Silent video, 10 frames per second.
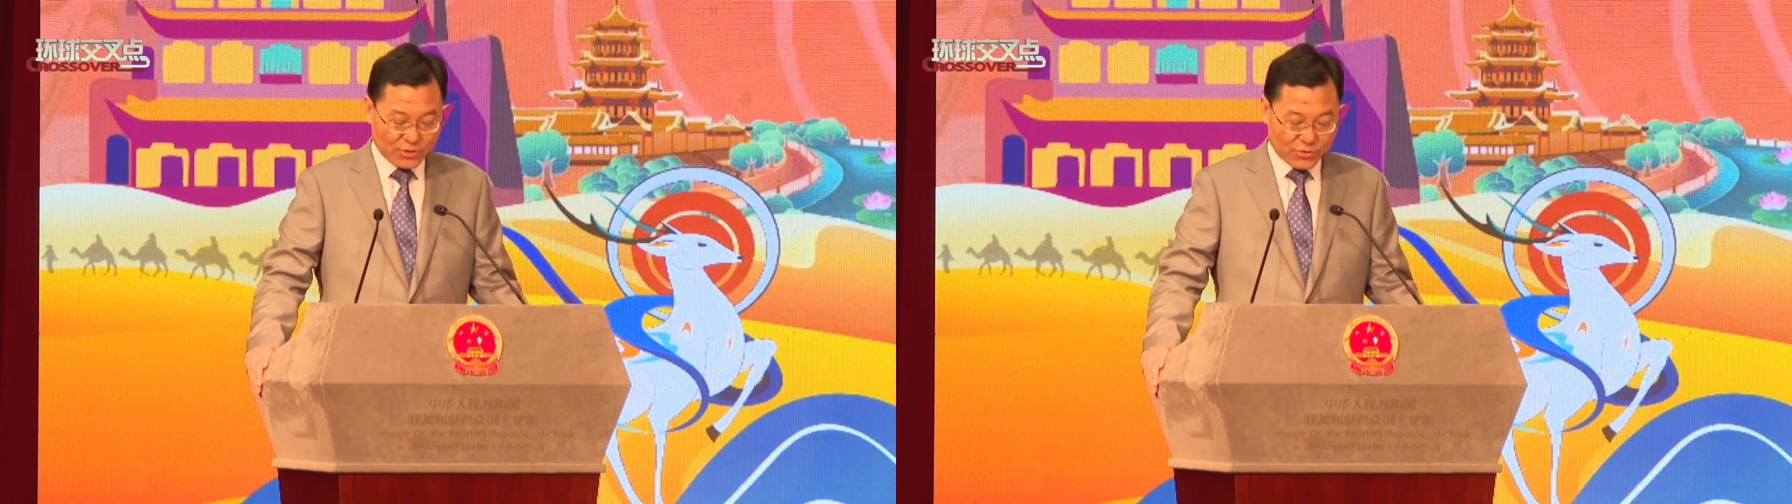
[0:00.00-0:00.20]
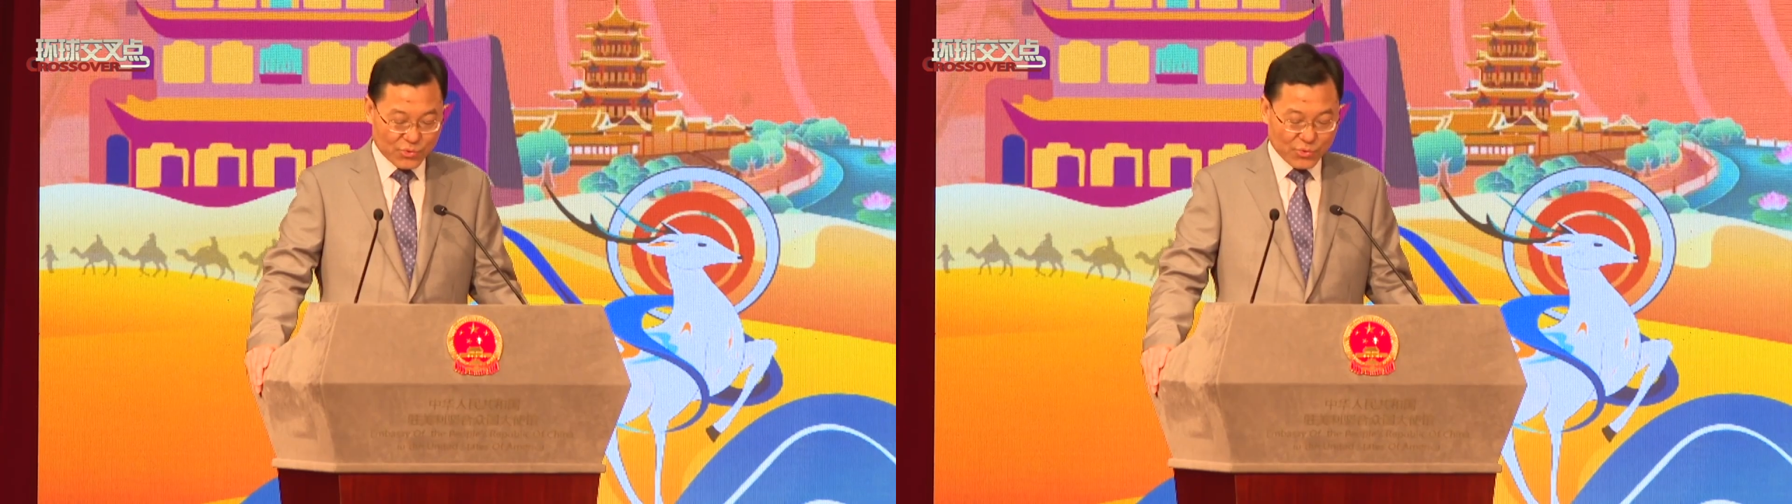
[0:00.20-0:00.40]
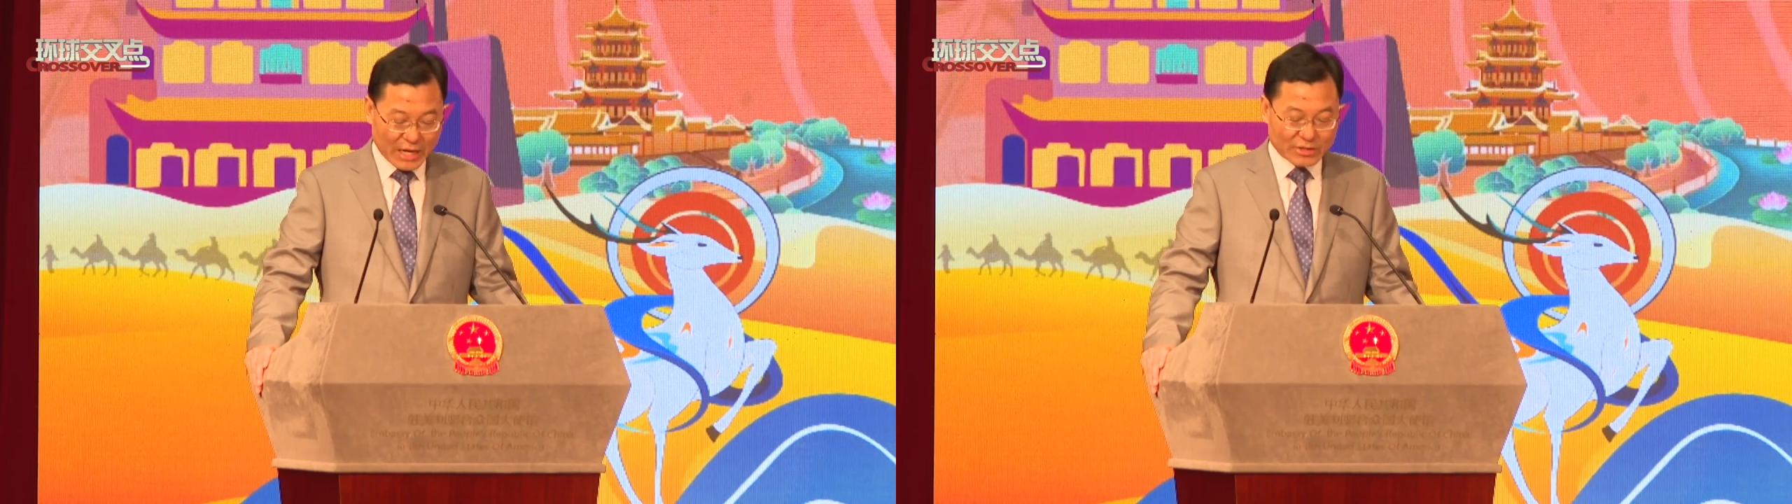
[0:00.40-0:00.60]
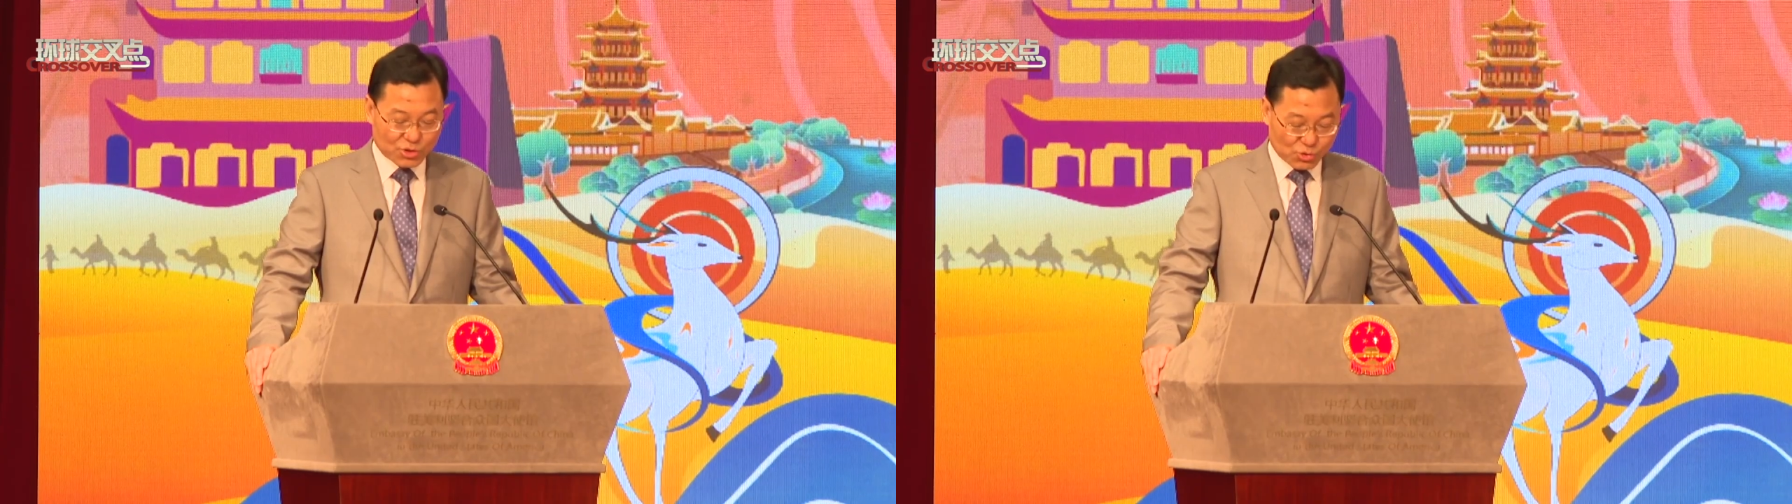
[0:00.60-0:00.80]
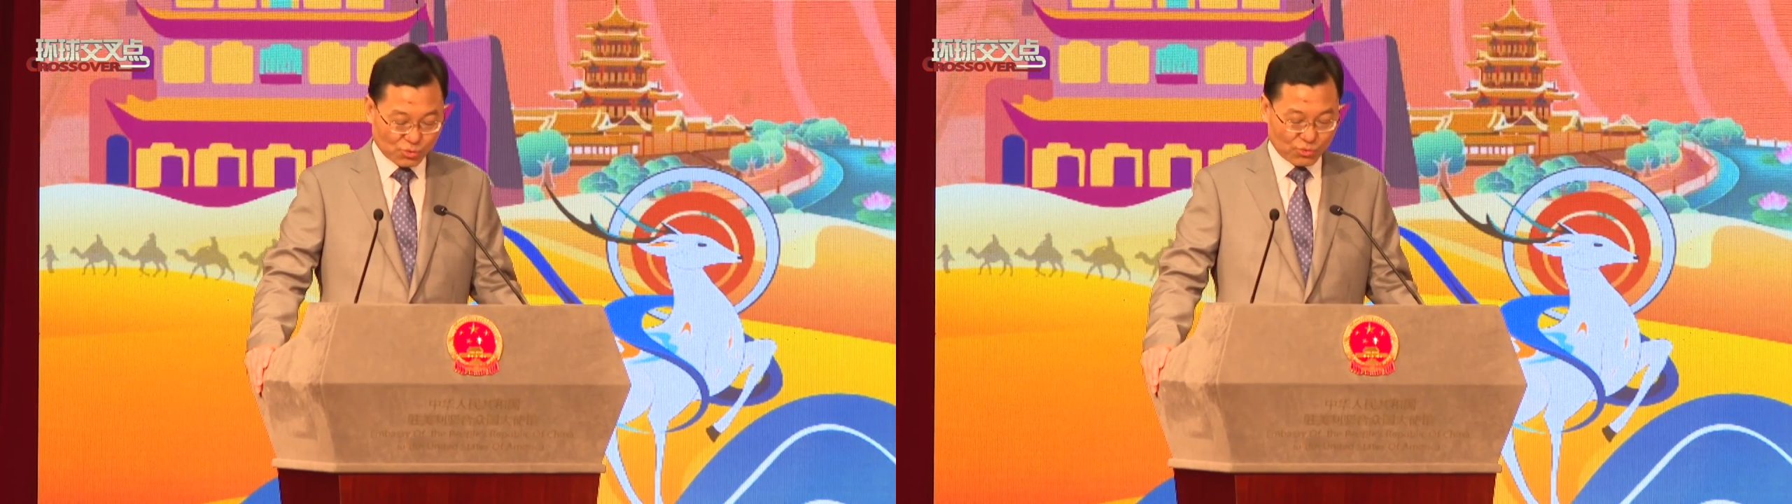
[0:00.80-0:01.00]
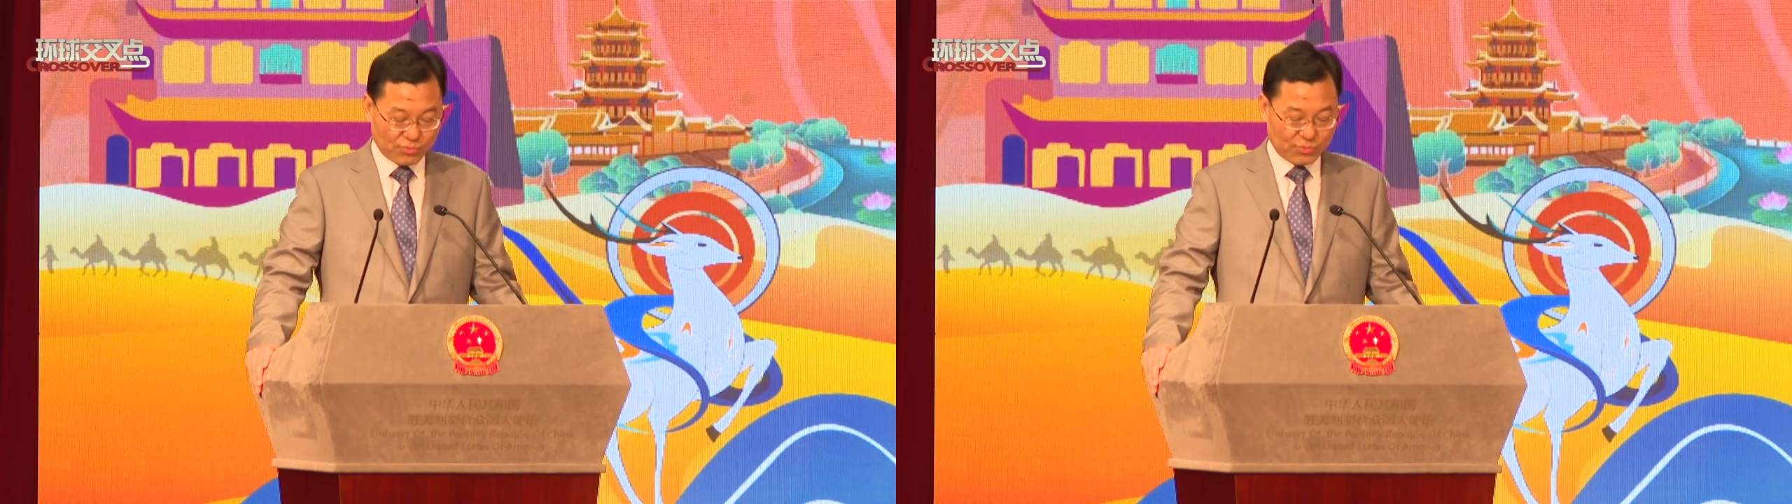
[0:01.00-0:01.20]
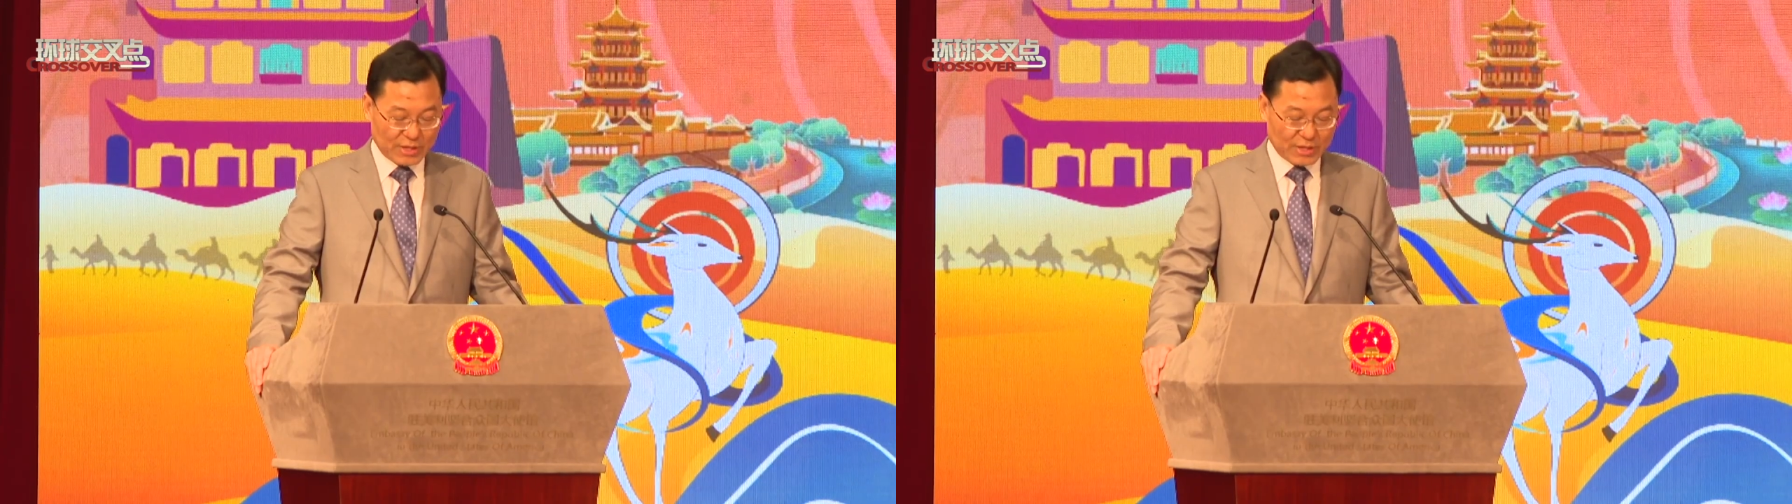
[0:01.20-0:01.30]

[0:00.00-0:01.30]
through Gansu,